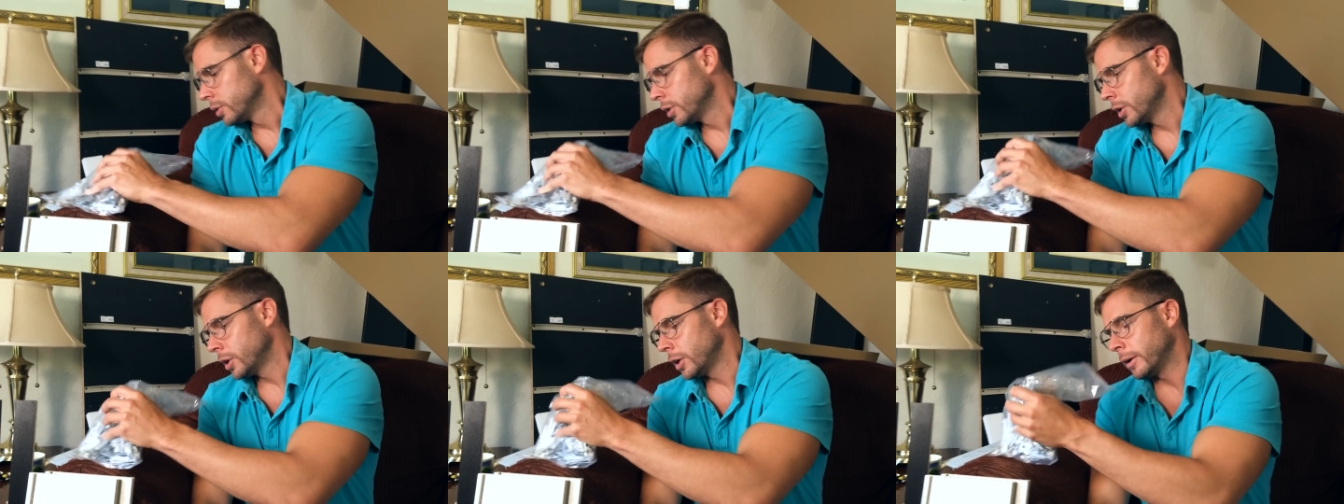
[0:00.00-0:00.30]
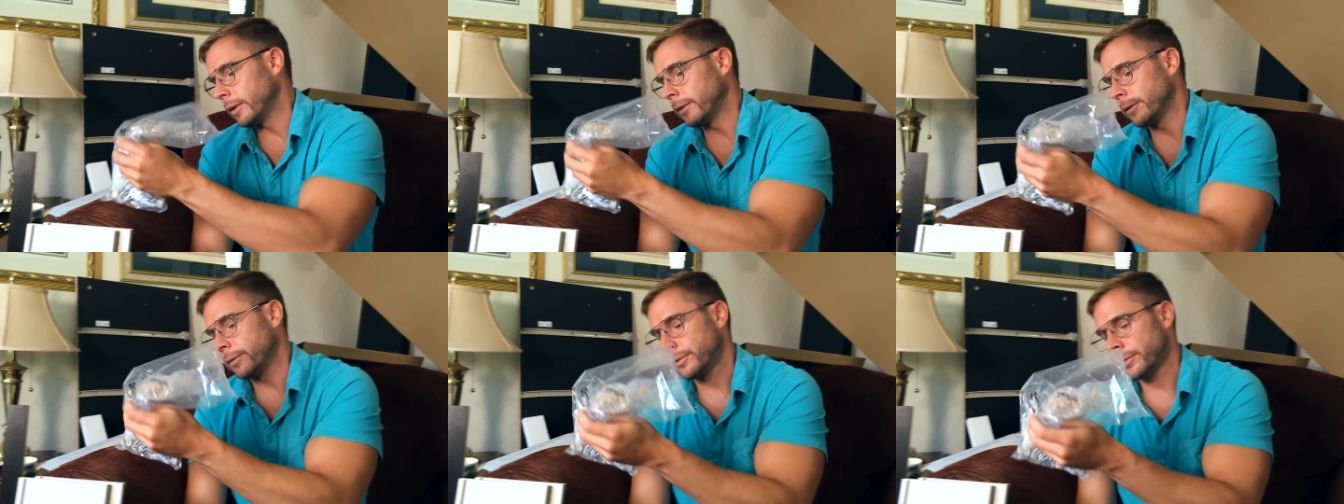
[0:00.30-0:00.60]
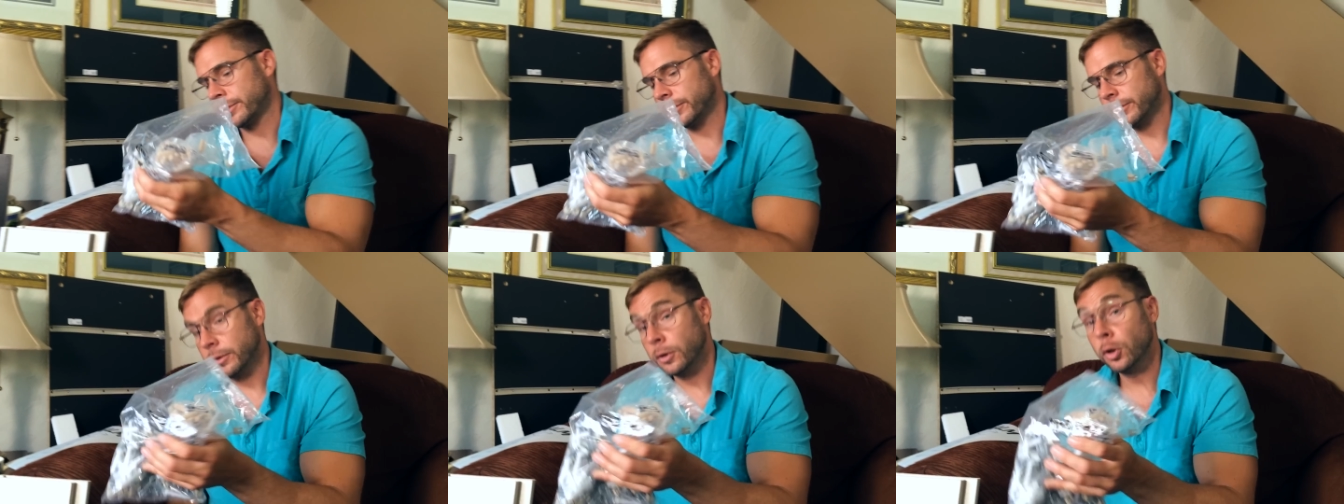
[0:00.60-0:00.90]

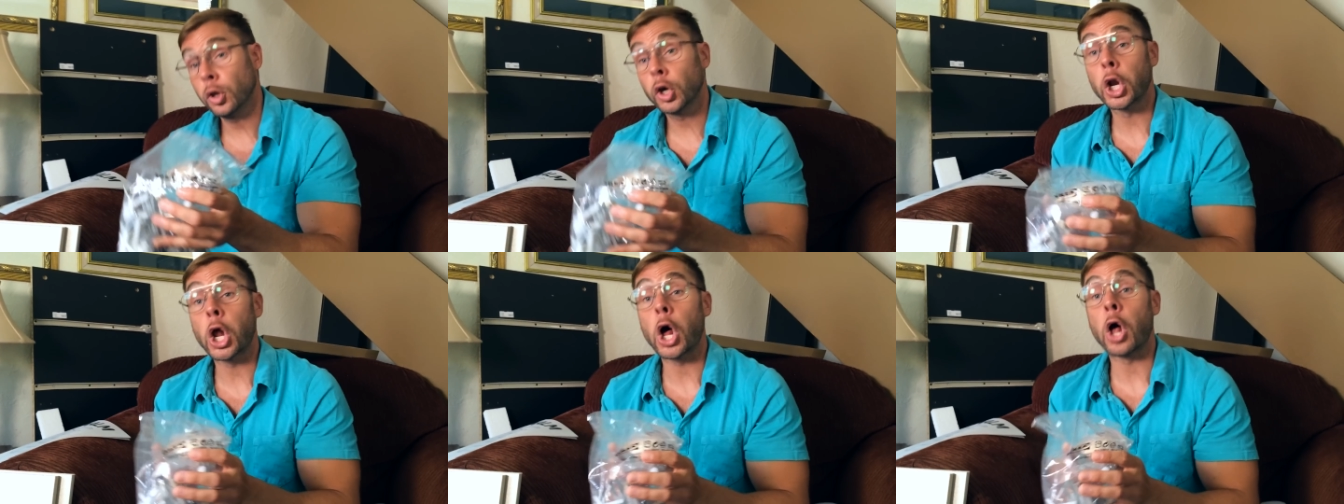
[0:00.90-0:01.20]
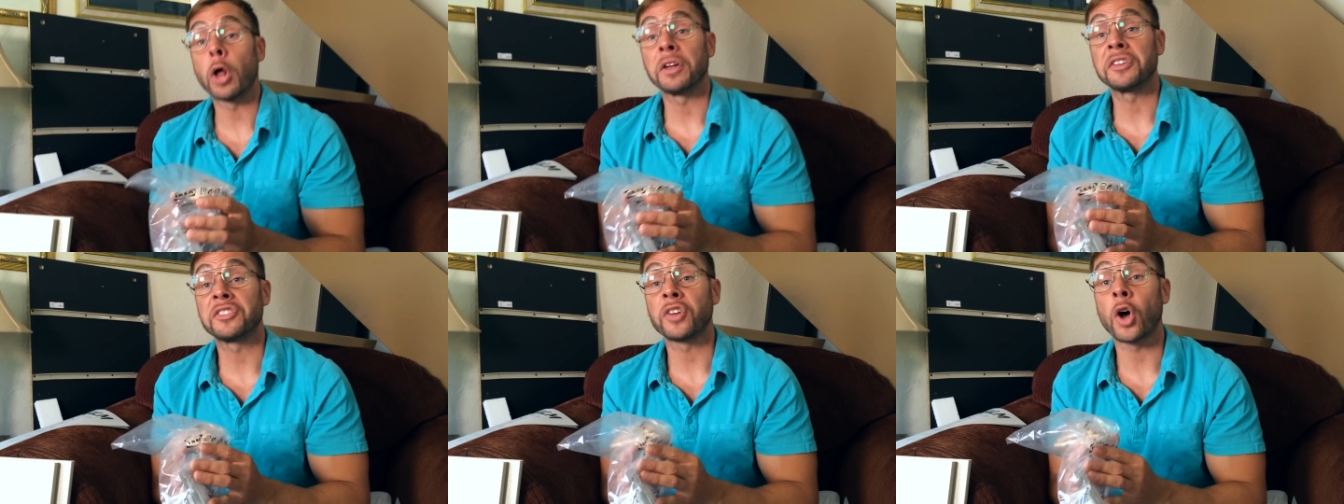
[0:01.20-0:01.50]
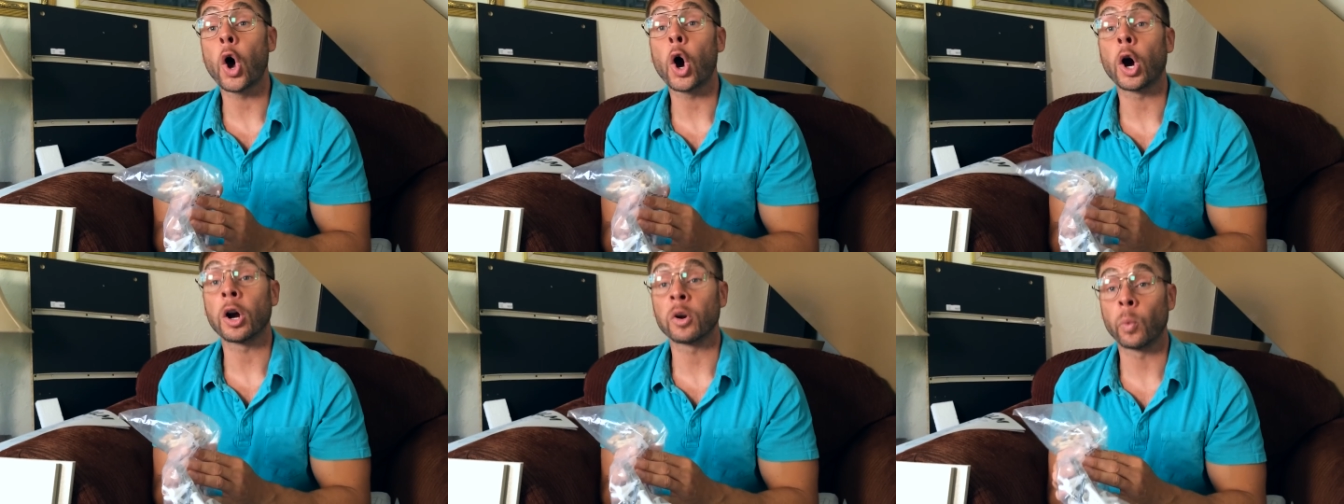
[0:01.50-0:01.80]
Jeez, look at all this
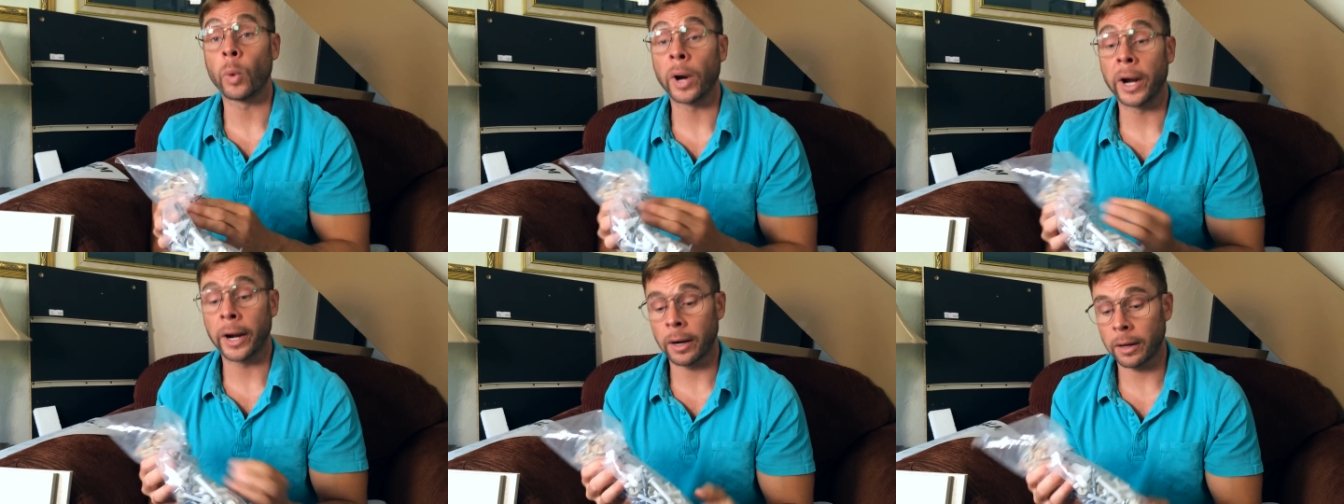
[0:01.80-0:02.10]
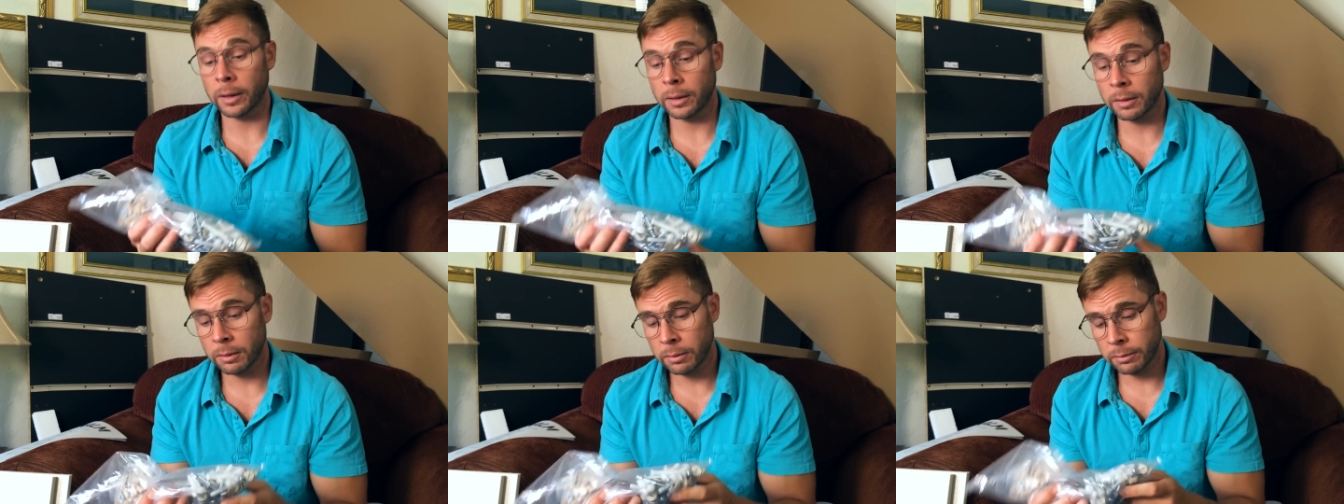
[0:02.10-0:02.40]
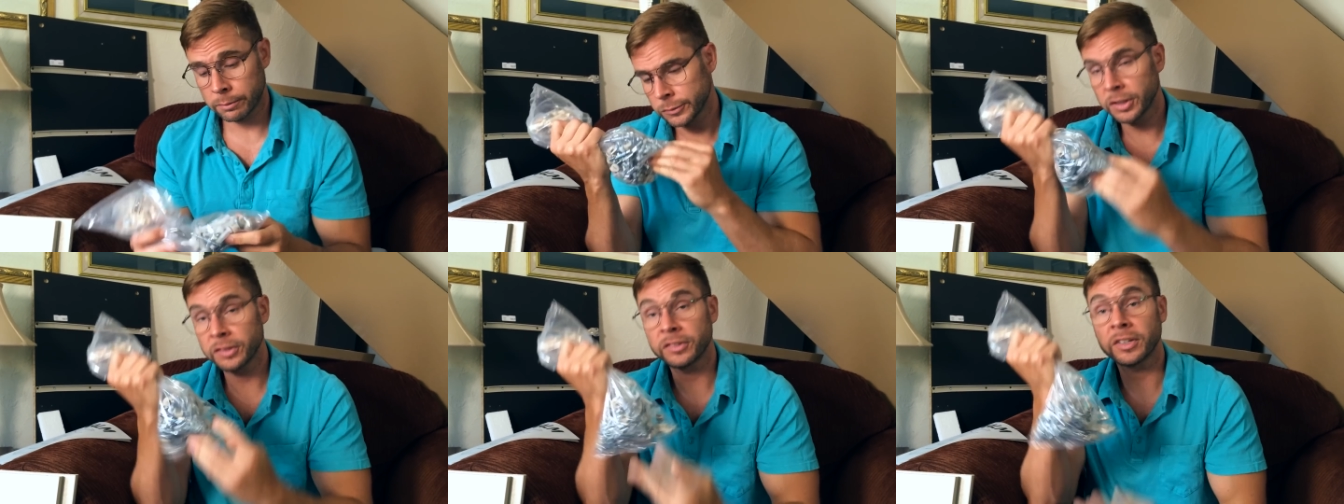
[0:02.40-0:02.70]
hardware.
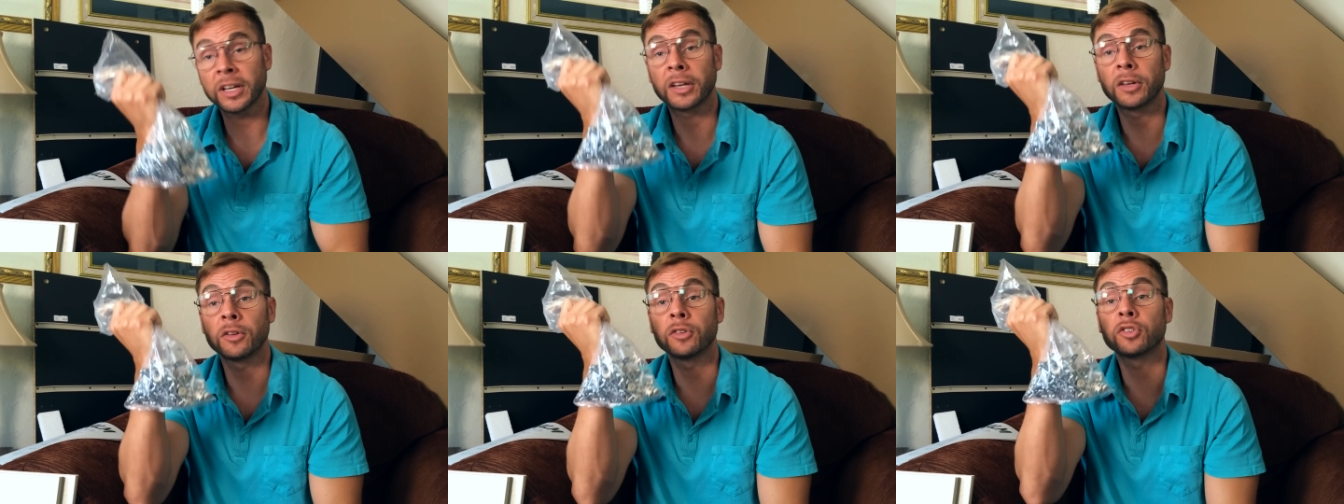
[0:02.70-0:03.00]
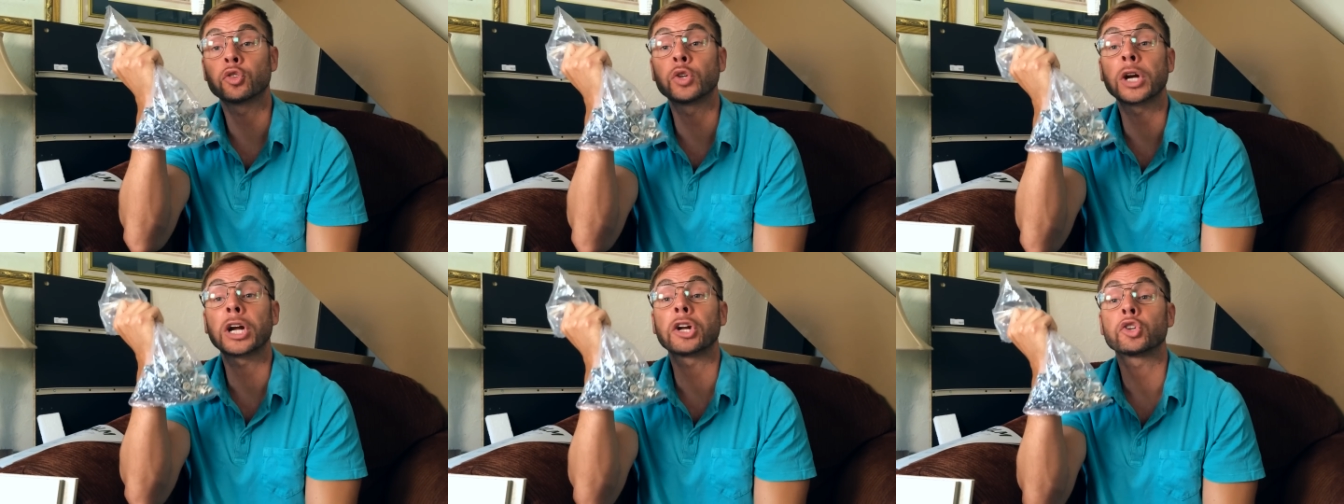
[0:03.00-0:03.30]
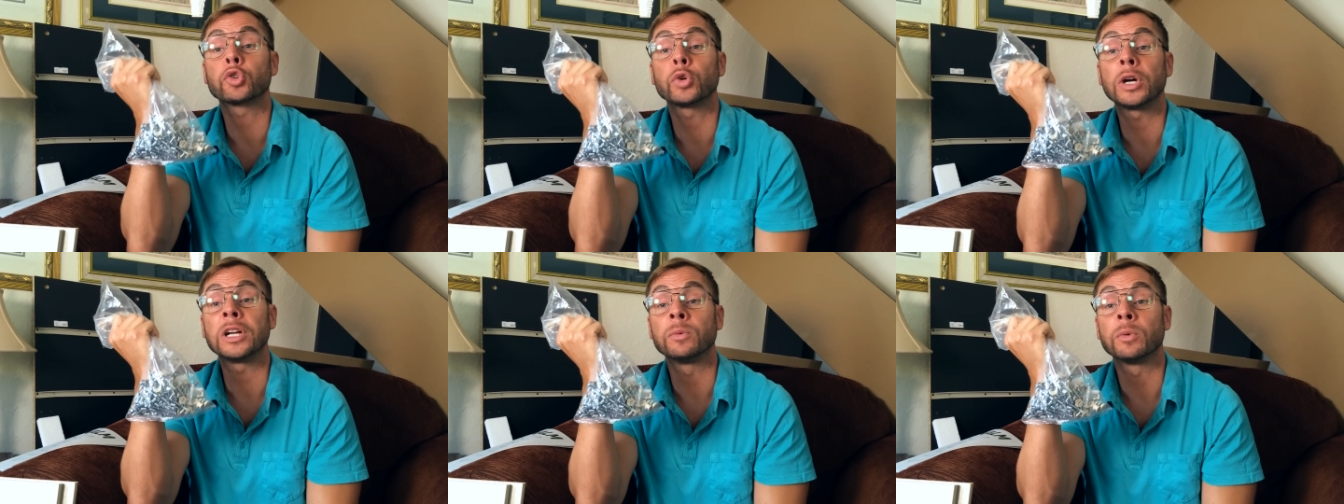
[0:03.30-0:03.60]
It's like he's
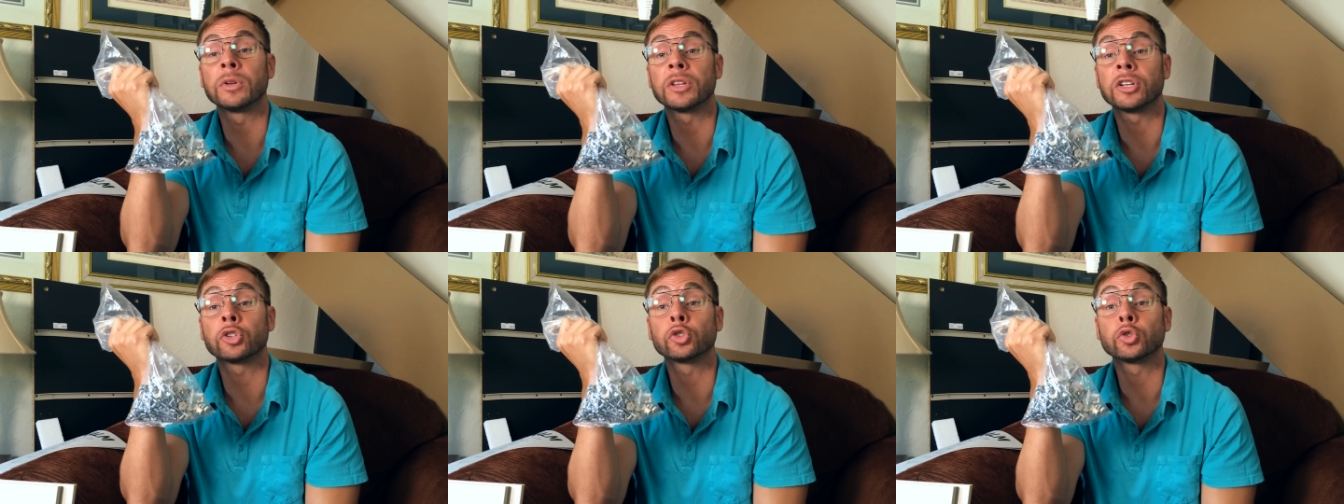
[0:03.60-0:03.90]
trick-or-treating with the